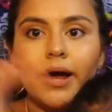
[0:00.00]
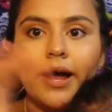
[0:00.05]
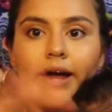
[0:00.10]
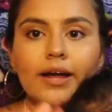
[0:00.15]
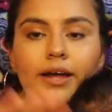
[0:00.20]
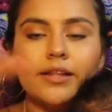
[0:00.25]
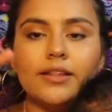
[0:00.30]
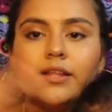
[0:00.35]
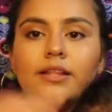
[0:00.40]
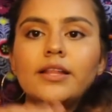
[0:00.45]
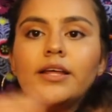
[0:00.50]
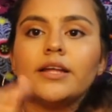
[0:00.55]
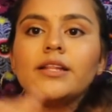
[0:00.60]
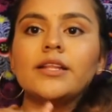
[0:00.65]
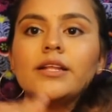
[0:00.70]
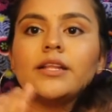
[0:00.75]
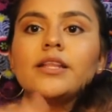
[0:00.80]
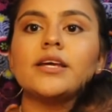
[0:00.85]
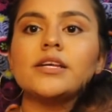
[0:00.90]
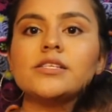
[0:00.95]
back. And they, like,
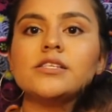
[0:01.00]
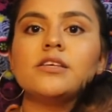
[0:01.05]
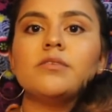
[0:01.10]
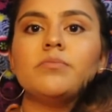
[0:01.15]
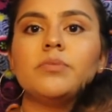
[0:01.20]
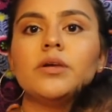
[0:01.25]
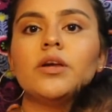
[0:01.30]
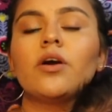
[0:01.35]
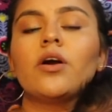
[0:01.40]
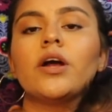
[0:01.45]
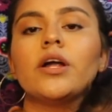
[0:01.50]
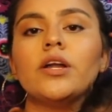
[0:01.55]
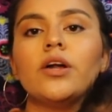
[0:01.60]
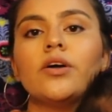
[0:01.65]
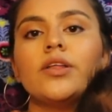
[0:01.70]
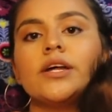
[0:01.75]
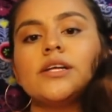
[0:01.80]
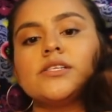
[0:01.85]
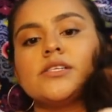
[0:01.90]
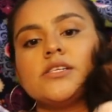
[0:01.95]
did, like, CPR and
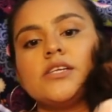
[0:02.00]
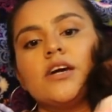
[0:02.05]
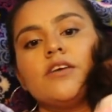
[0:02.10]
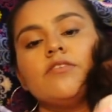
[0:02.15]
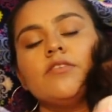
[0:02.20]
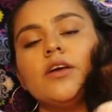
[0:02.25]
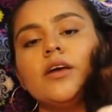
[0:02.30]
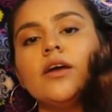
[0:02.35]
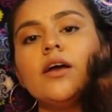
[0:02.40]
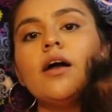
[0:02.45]
all that stuff.